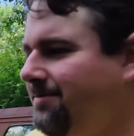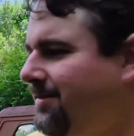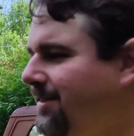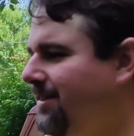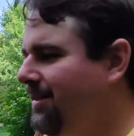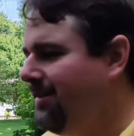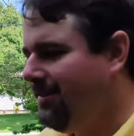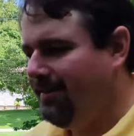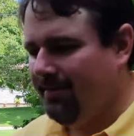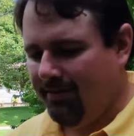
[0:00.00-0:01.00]
Okay.
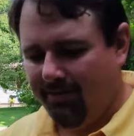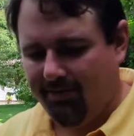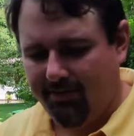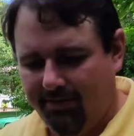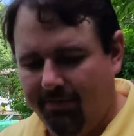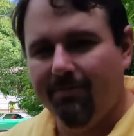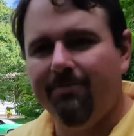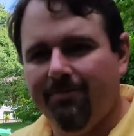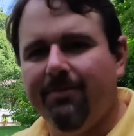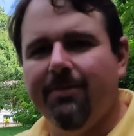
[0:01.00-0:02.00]
Alrighty.
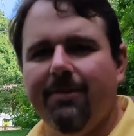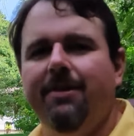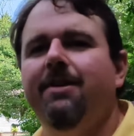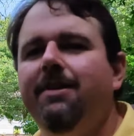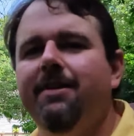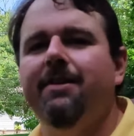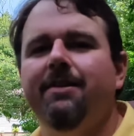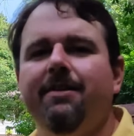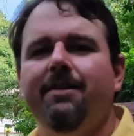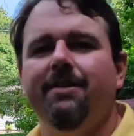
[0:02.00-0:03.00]
Well,
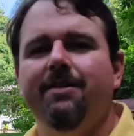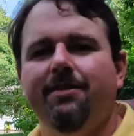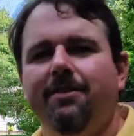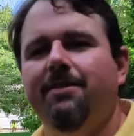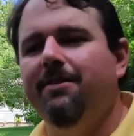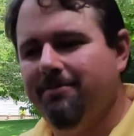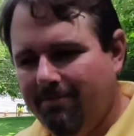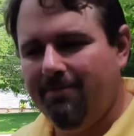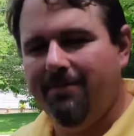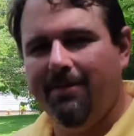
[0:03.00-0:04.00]
thank you very
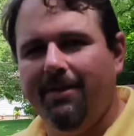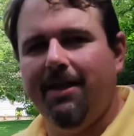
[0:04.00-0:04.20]
much for hanging out.